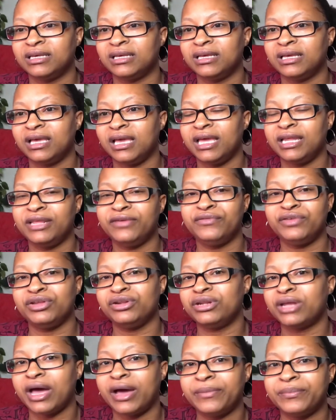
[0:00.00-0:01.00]
And if you're
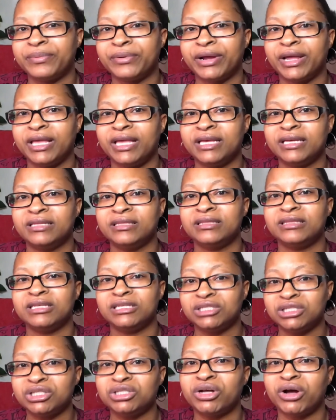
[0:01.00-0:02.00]
not praying, then
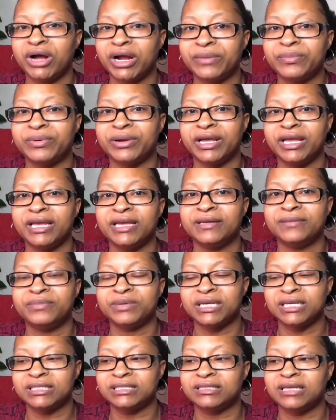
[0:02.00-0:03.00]
start praying,
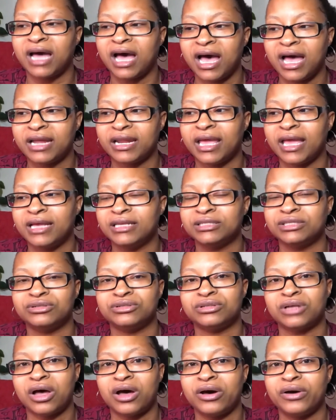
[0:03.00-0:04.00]
because God answers
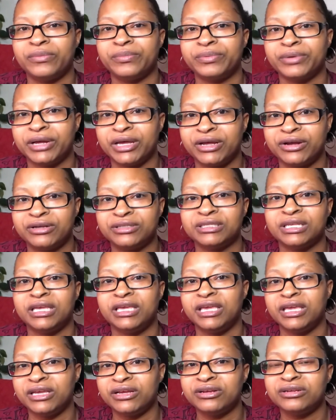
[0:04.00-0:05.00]
all prayers. He
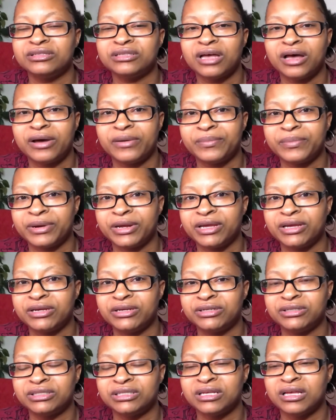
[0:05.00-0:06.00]
hears all
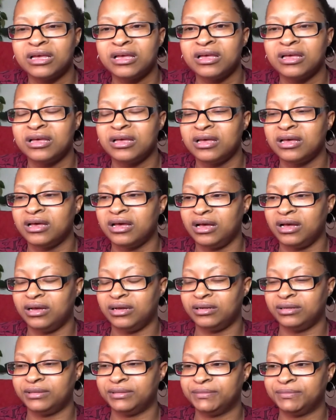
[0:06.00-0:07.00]
prayers.
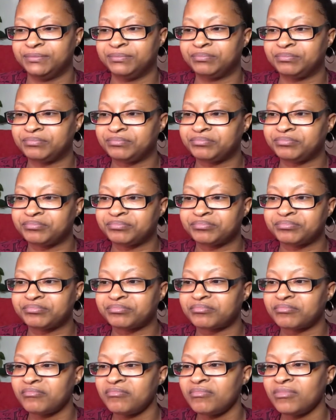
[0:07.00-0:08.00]

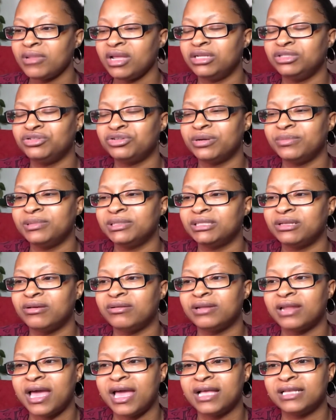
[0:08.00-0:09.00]
The troubles don't
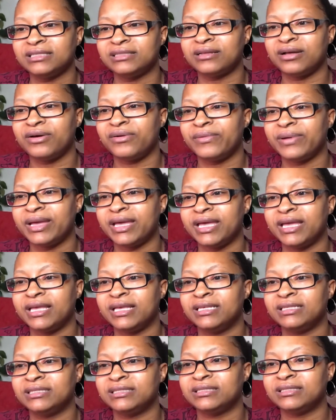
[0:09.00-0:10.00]
last
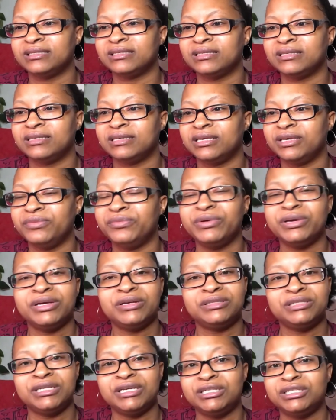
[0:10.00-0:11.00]
always. He will
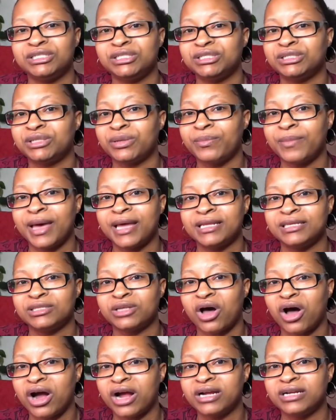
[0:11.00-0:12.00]
touch somebody's
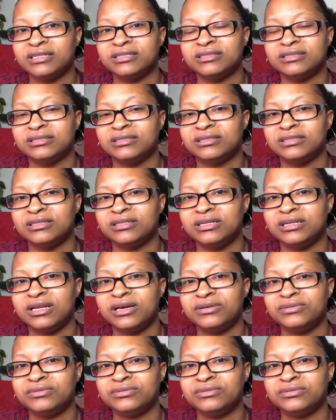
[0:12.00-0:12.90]
heart, and